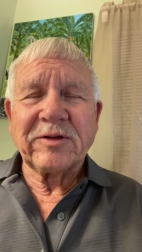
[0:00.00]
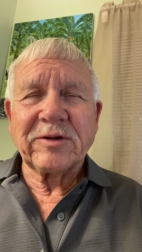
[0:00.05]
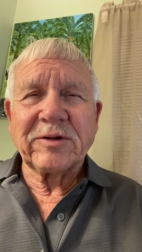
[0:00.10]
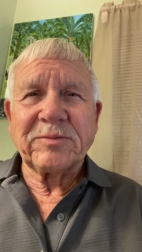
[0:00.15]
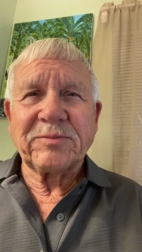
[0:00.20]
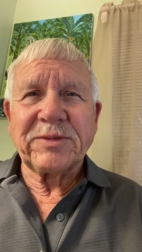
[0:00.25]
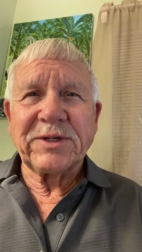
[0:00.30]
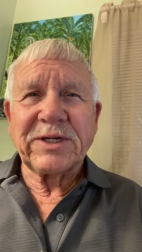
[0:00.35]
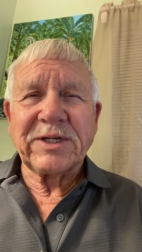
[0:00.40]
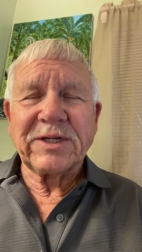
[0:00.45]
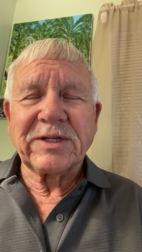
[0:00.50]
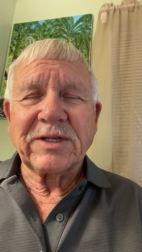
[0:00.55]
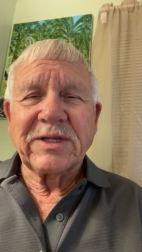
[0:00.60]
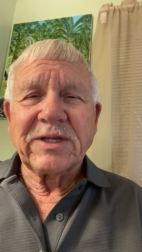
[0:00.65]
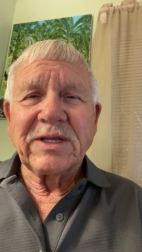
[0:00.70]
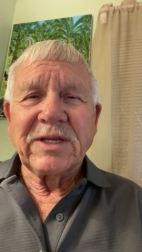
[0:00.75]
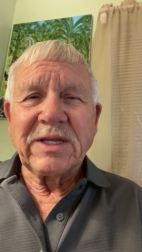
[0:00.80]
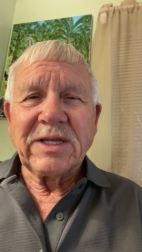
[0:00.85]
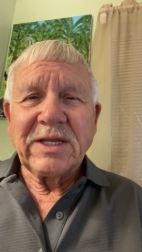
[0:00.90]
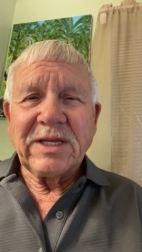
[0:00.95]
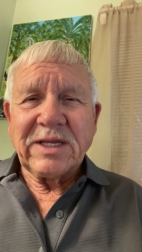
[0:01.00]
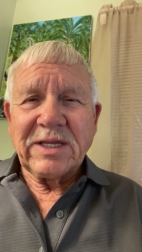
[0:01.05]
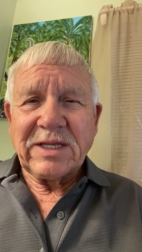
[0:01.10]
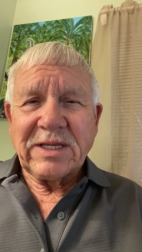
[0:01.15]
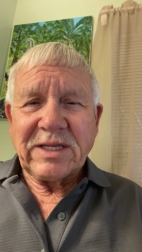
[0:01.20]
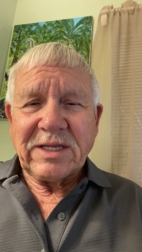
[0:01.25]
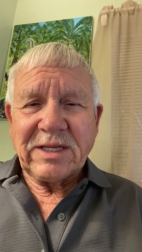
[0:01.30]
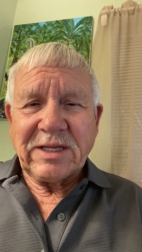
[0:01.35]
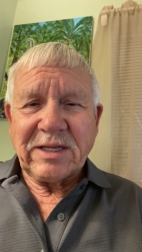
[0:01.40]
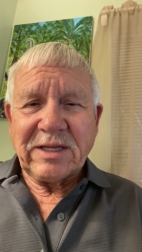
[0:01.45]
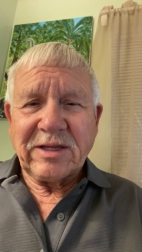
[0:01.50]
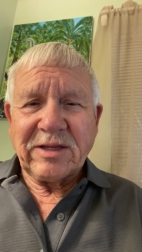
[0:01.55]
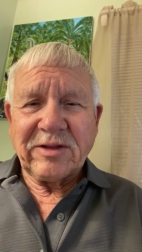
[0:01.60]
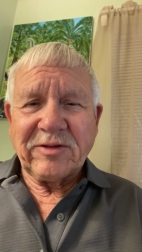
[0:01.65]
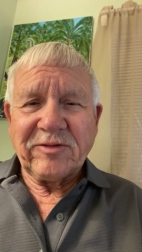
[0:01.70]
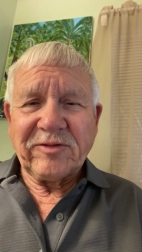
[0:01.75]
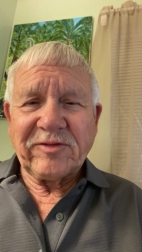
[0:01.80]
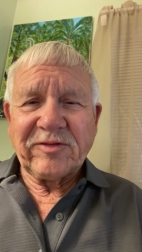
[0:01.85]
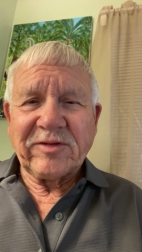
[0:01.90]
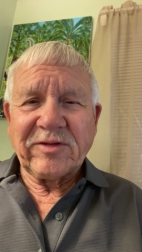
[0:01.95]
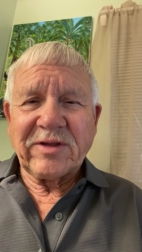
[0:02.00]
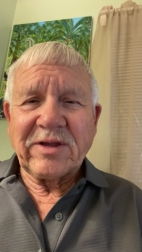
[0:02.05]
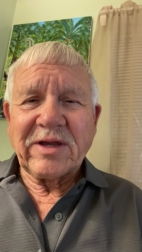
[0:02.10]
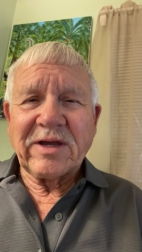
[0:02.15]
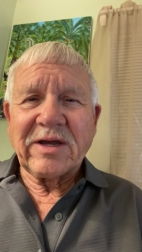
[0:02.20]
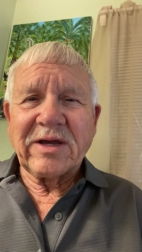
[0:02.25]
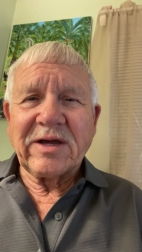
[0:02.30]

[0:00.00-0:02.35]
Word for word: a little bit is